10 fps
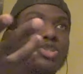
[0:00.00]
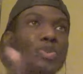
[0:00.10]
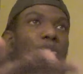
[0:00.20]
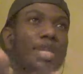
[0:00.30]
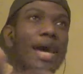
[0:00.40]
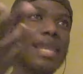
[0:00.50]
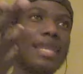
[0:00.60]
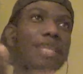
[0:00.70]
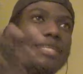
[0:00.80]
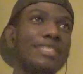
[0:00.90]
do
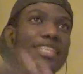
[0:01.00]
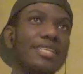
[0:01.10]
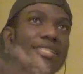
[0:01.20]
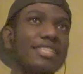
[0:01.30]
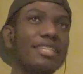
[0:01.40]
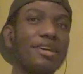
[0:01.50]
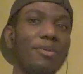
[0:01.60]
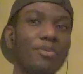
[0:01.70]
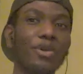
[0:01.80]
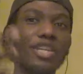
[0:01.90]
not let Dizzy
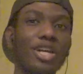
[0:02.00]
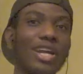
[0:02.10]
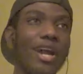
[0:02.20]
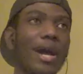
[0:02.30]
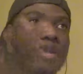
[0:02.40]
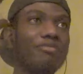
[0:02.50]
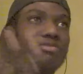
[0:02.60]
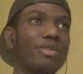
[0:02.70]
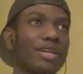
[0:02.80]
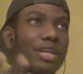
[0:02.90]
come with a
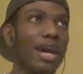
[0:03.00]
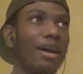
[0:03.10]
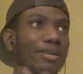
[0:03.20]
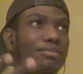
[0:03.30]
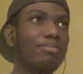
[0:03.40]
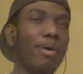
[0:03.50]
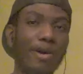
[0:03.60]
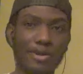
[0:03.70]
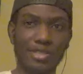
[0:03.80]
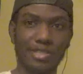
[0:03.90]
God
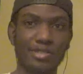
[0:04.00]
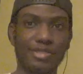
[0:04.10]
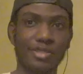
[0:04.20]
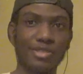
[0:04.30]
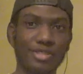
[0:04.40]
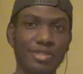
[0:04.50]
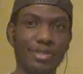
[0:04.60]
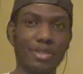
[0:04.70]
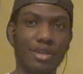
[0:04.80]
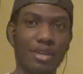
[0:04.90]
bars and such
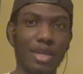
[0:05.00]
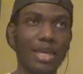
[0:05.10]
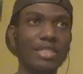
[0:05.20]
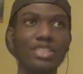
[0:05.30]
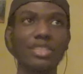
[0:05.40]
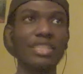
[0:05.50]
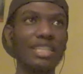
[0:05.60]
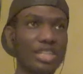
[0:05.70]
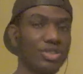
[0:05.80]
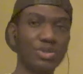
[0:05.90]
and just
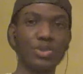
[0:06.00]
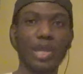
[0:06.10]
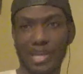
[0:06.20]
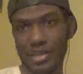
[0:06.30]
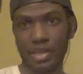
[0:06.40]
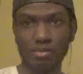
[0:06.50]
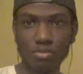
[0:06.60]
kill you like that.